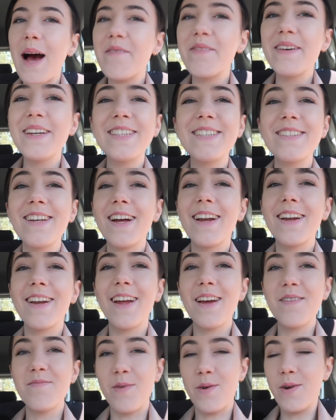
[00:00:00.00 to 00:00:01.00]
Happy
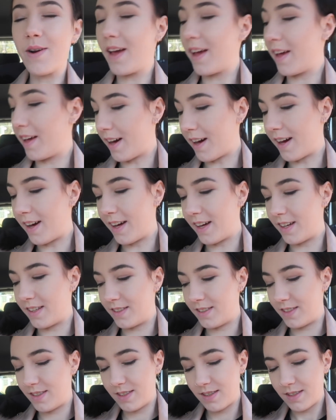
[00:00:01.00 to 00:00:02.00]
Saturday morning,
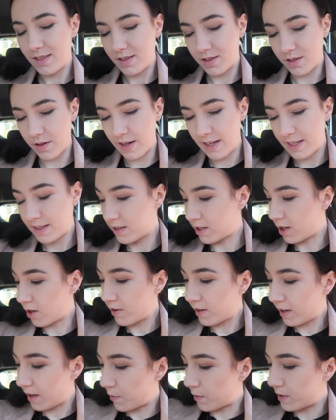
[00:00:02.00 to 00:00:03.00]
guys. So it is
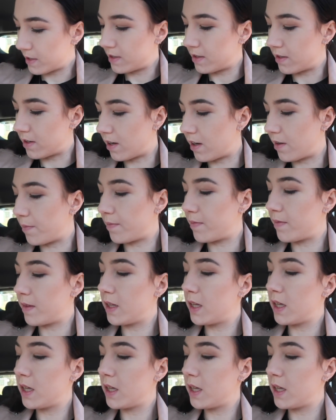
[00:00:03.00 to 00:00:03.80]
currently, what is the time?